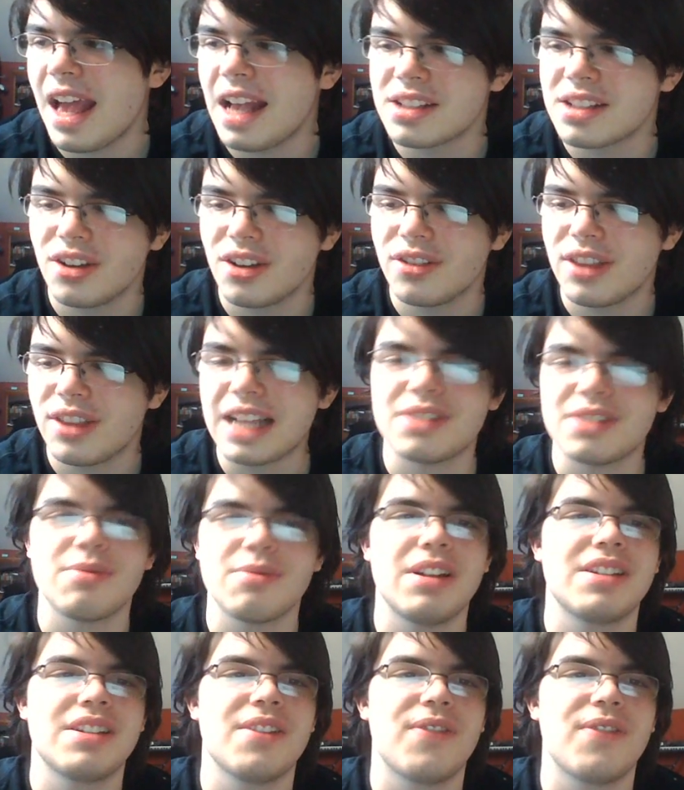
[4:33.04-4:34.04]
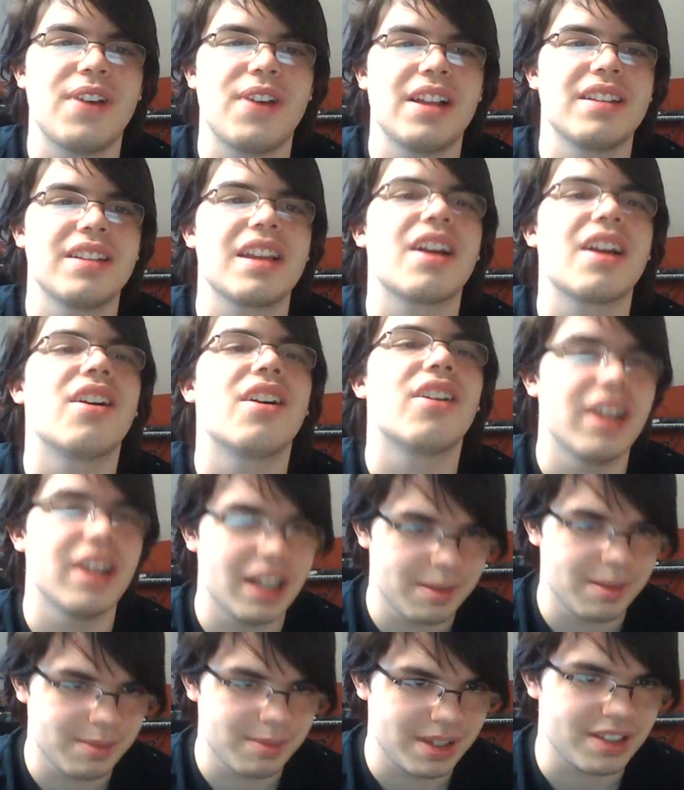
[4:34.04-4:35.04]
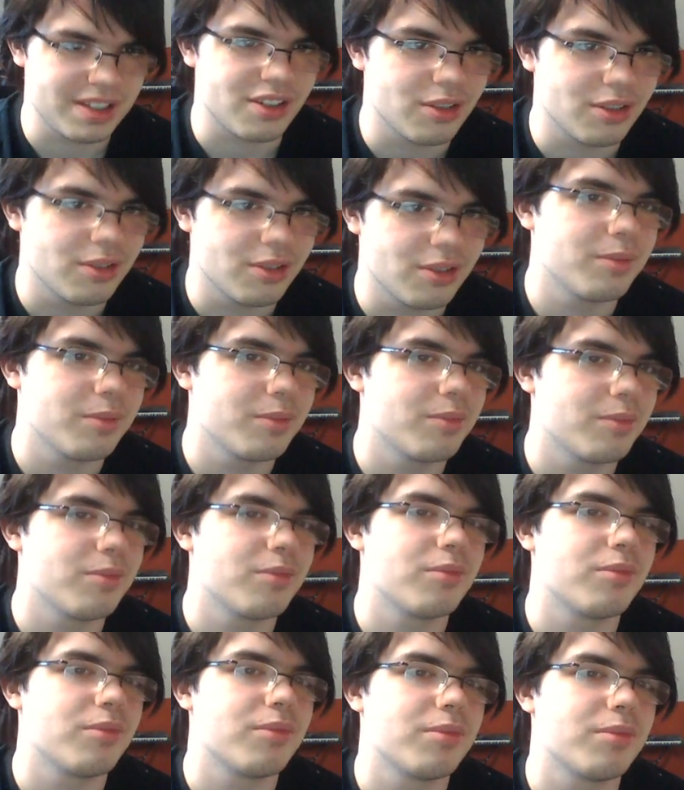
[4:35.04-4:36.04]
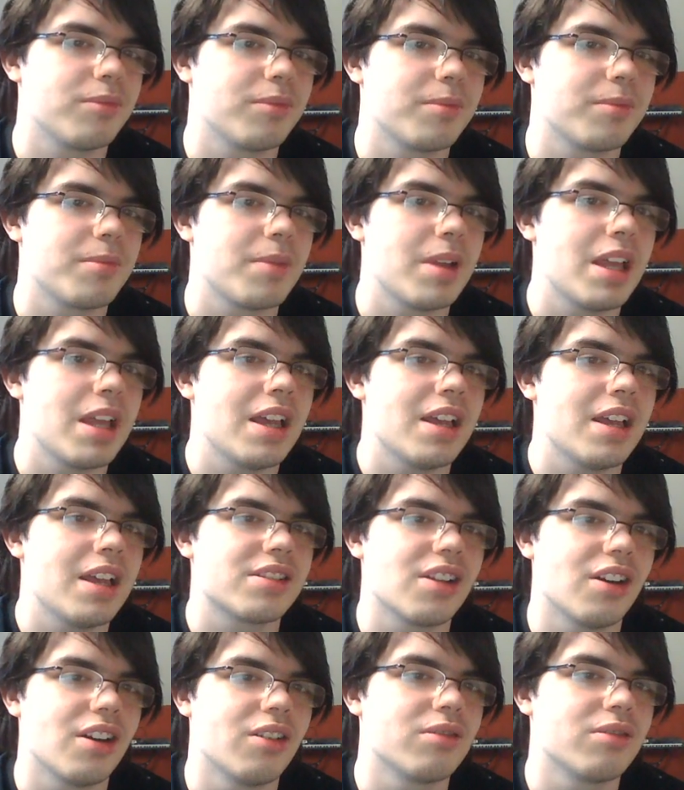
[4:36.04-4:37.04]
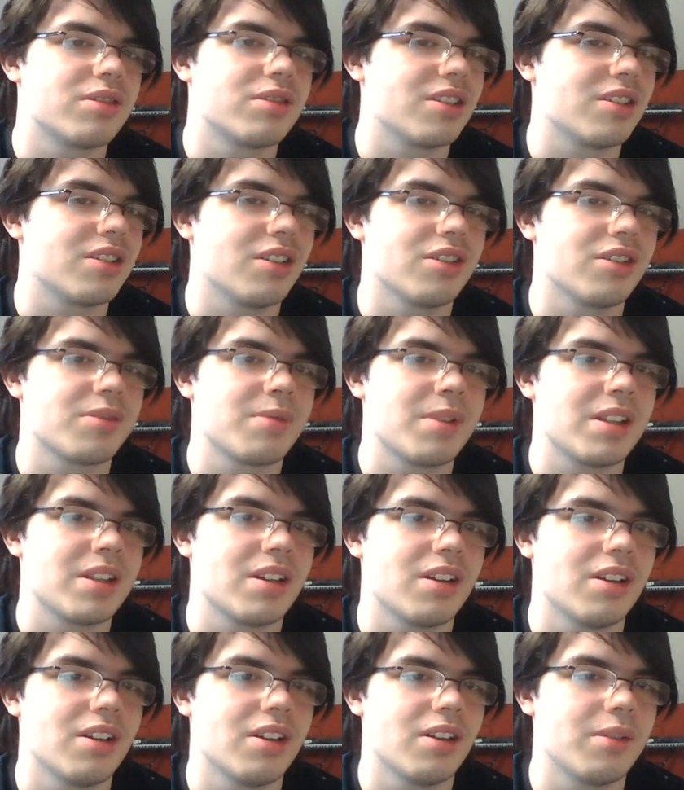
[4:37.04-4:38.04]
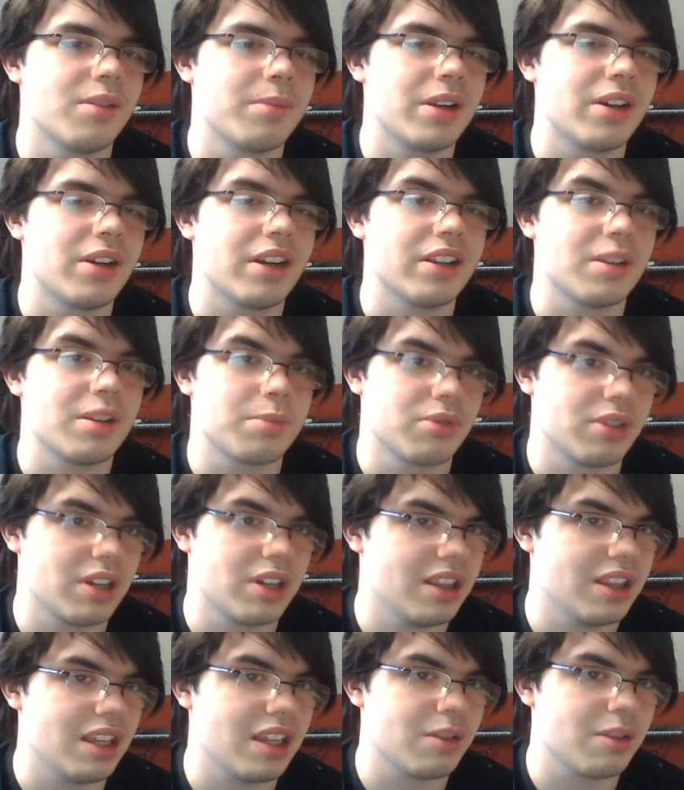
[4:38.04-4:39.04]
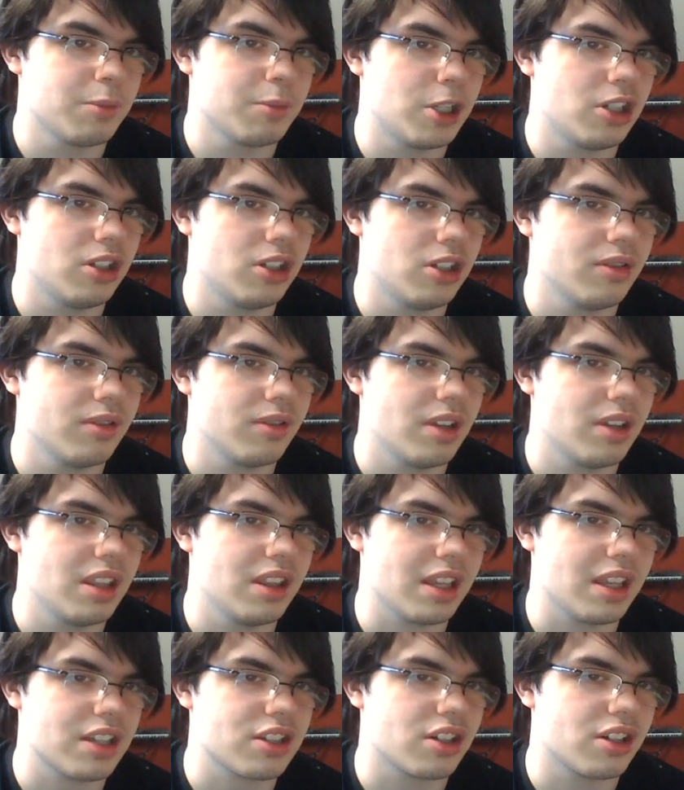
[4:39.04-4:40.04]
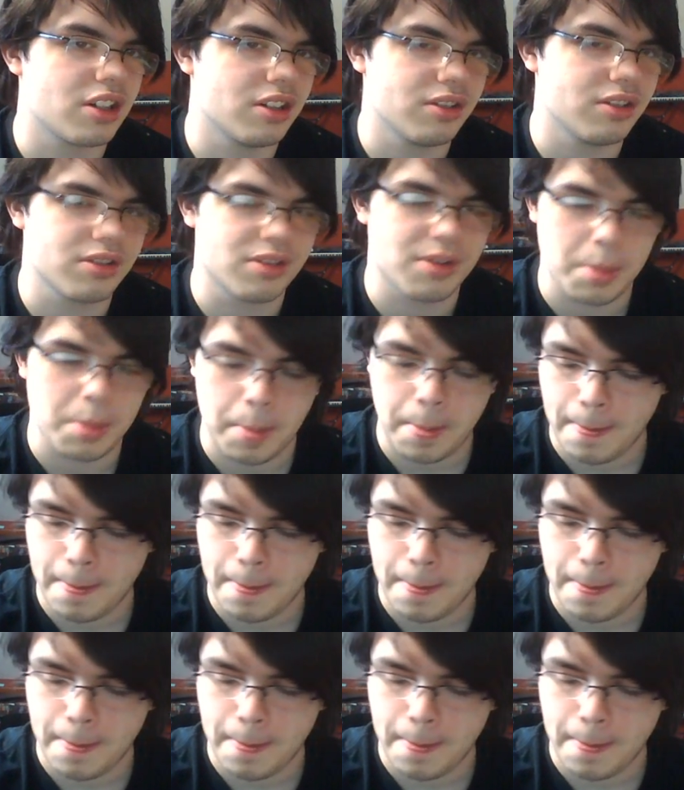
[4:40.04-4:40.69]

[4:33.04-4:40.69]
So that's when she finally alright, I'll meet you. So she tells me to meet her at the Pre and Lake Mall in Lake Charles.